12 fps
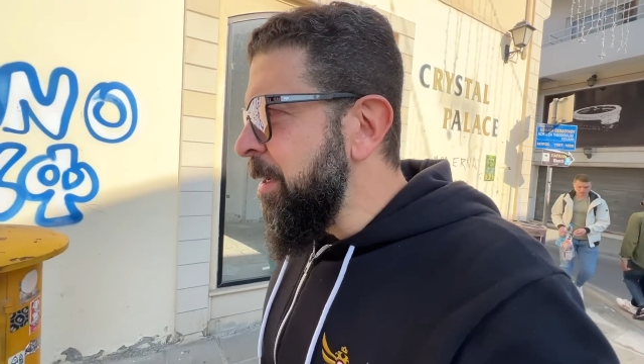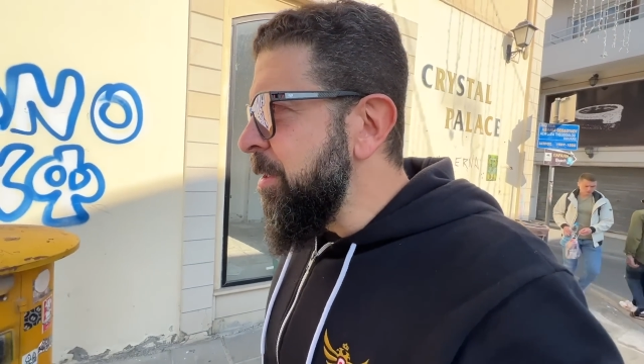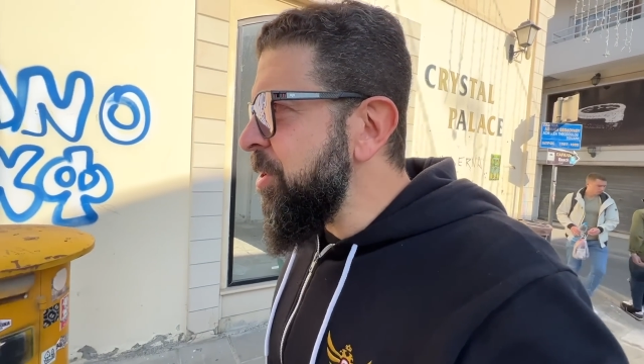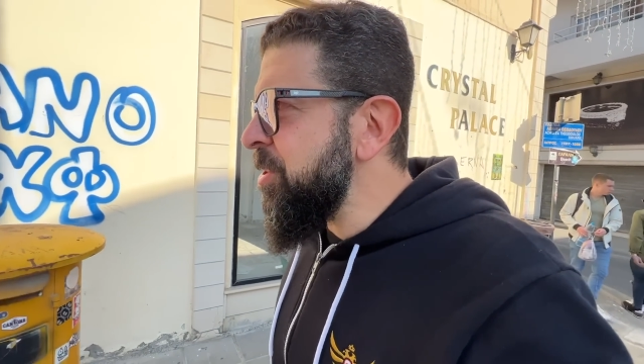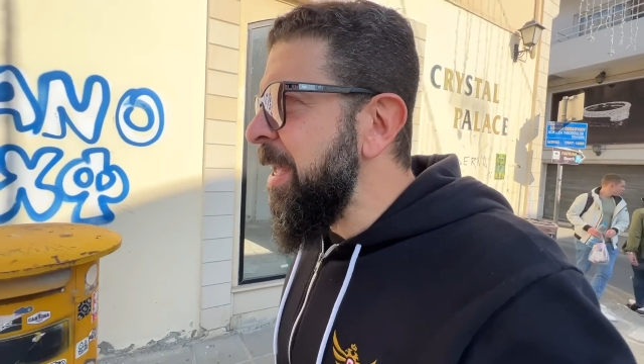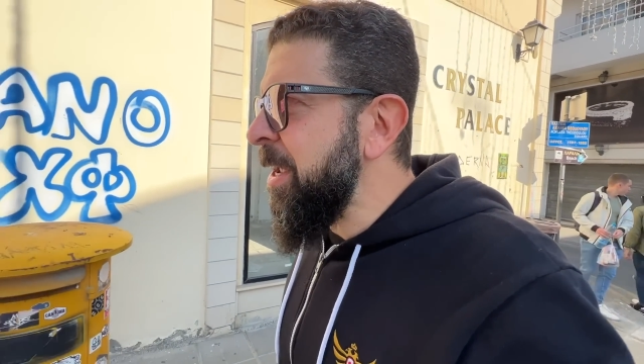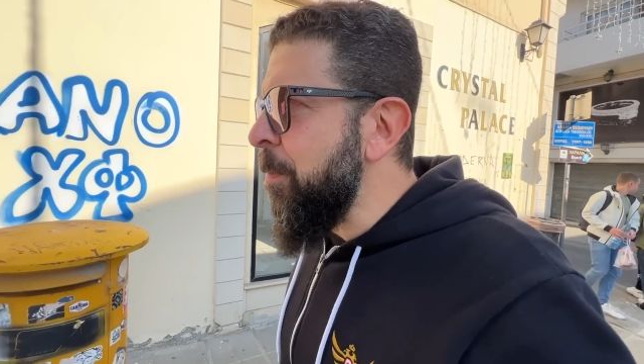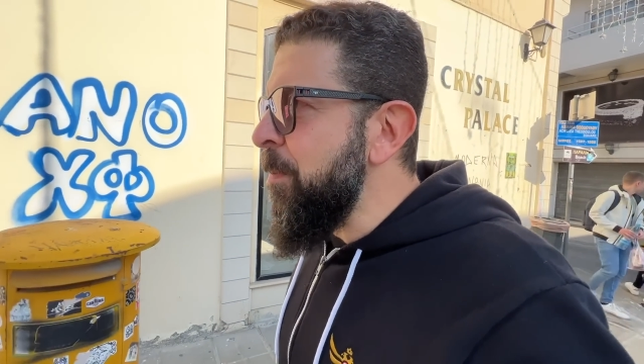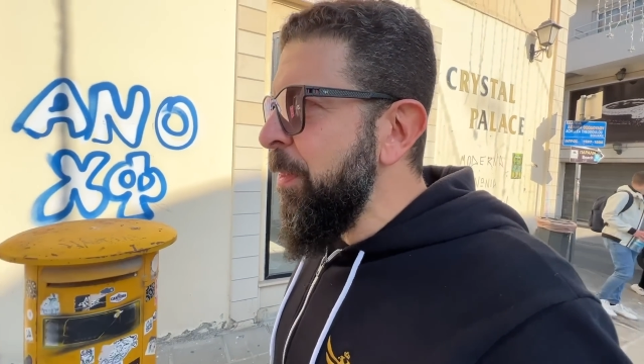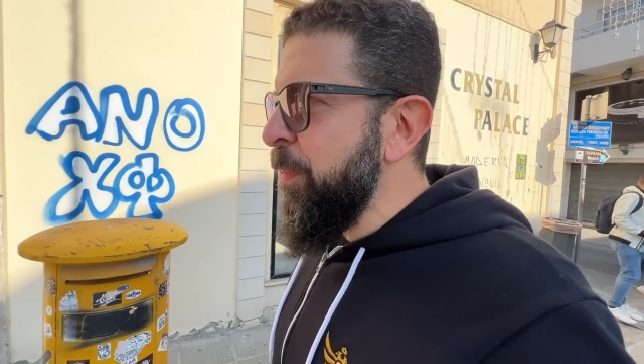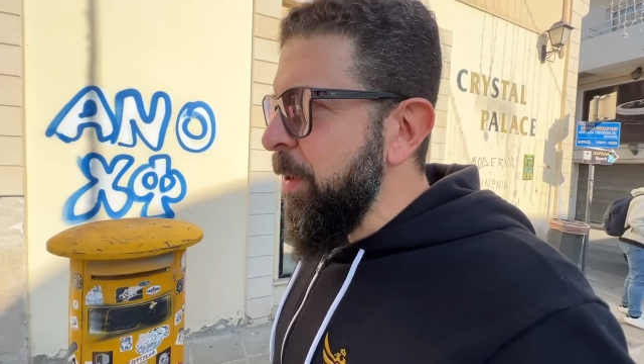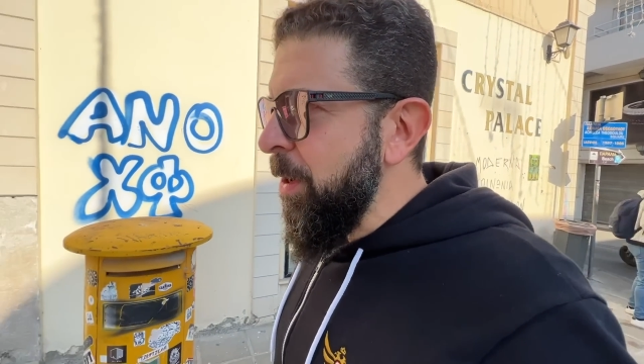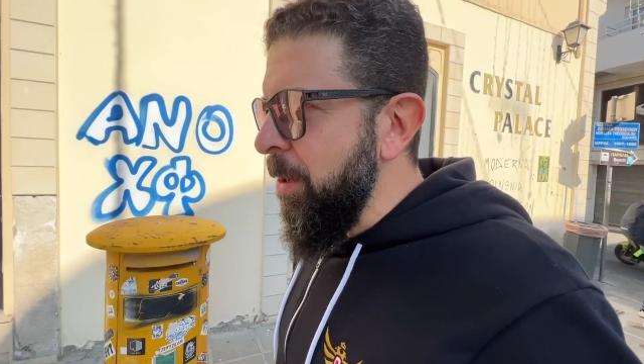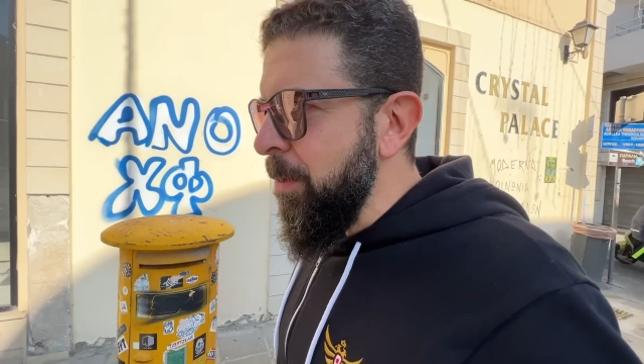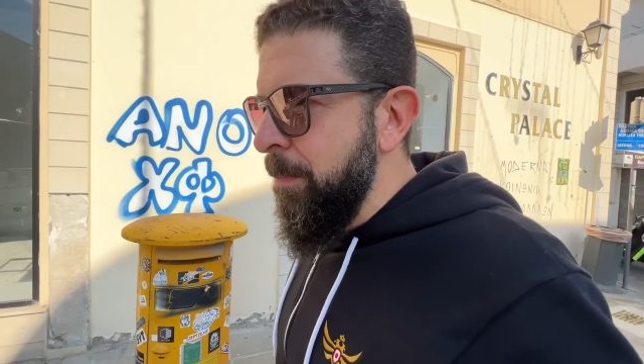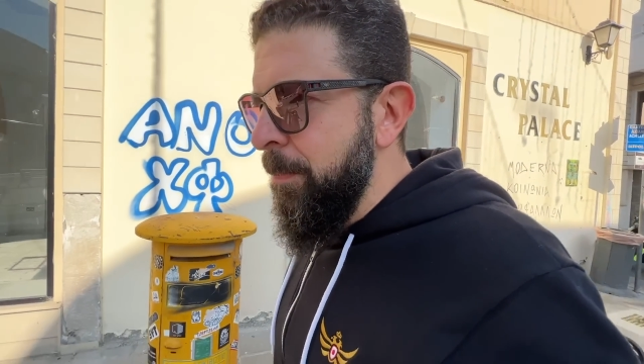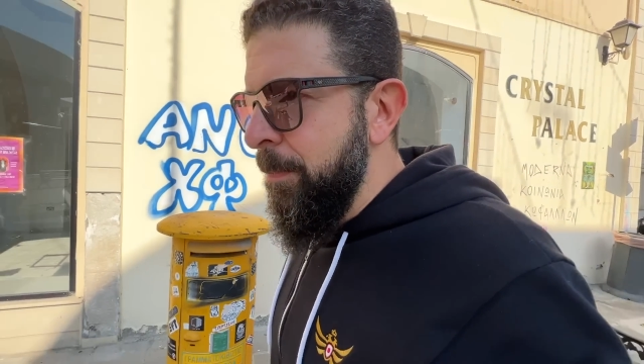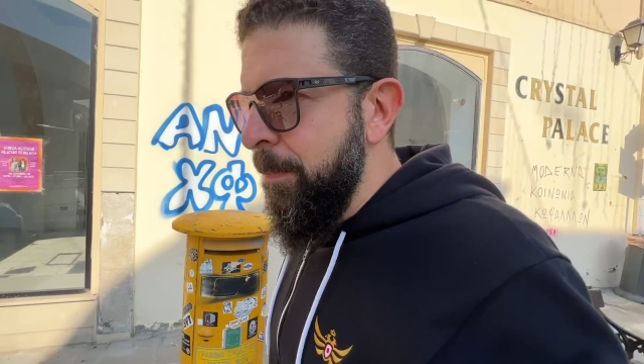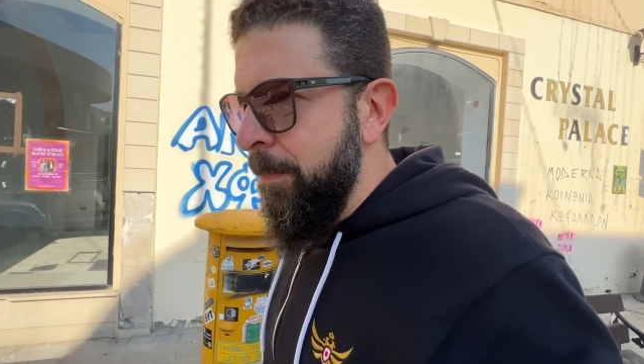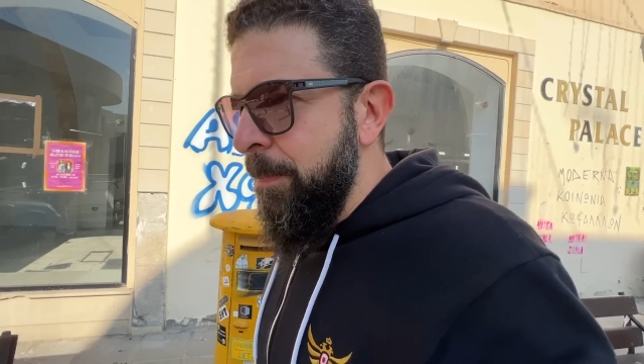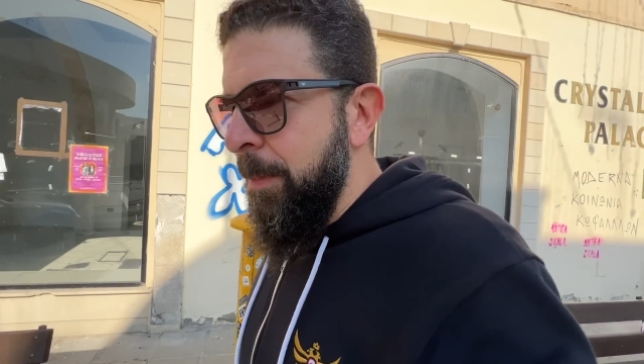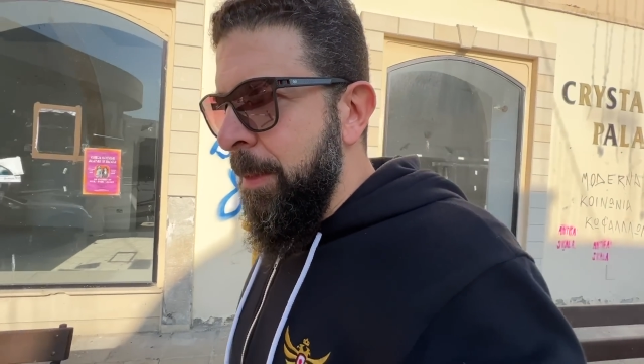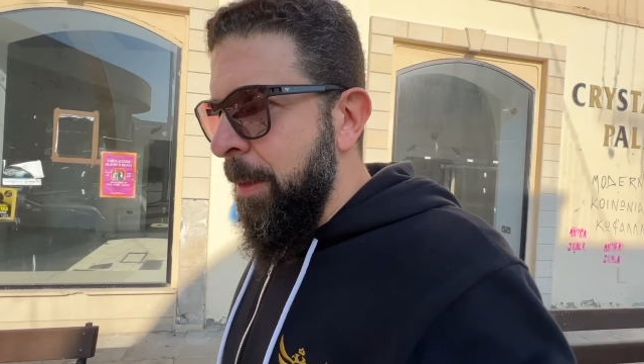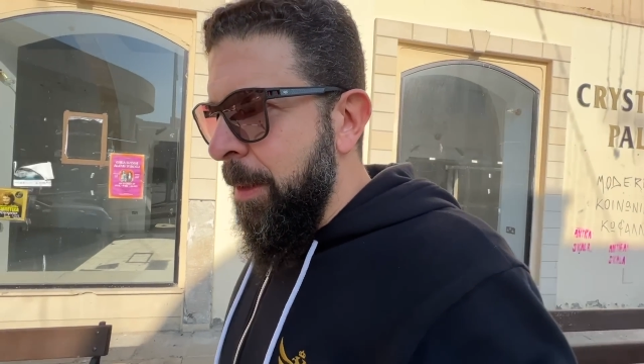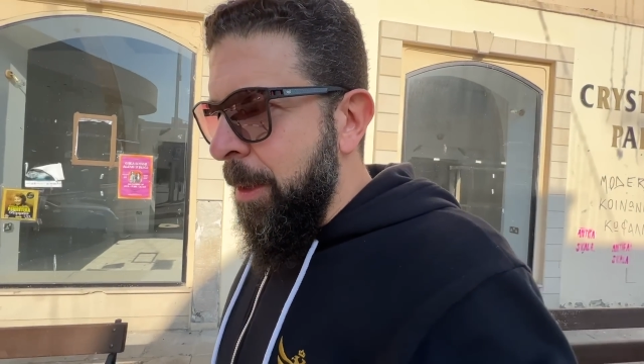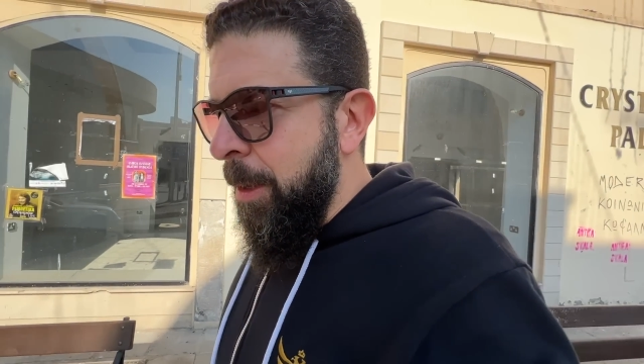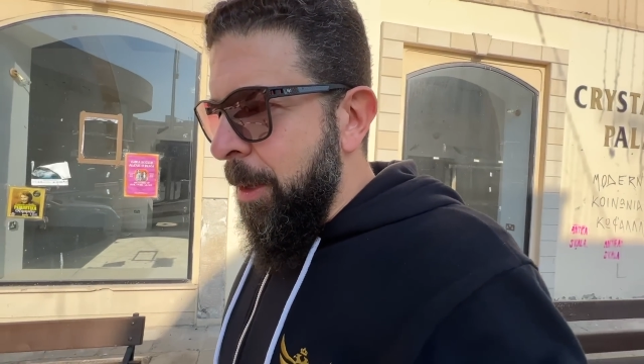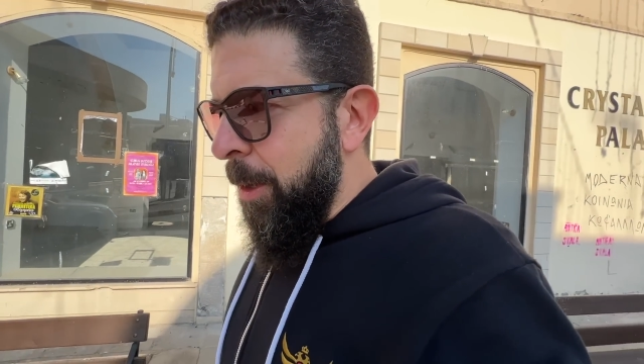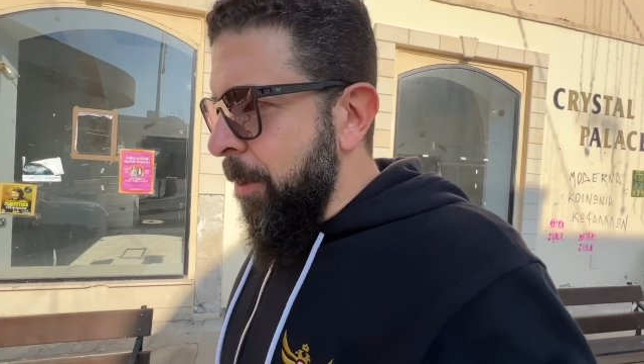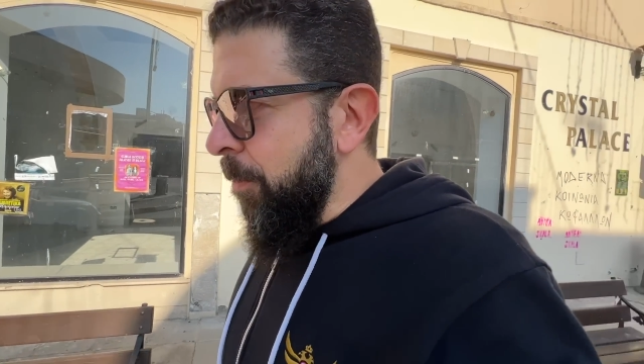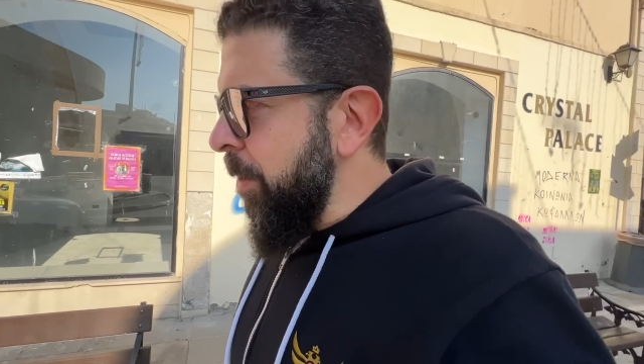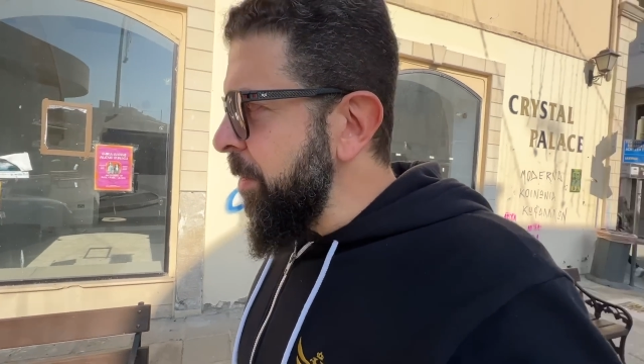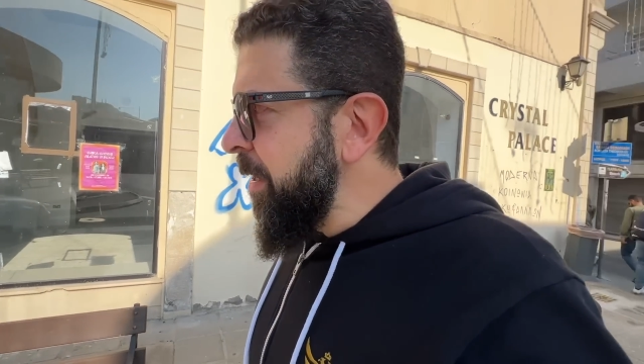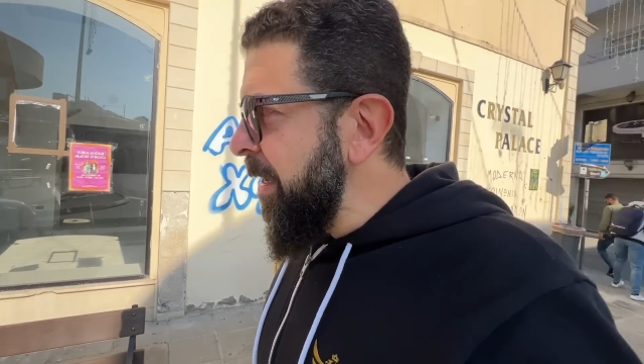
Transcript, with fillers: just like a month ago? Weren't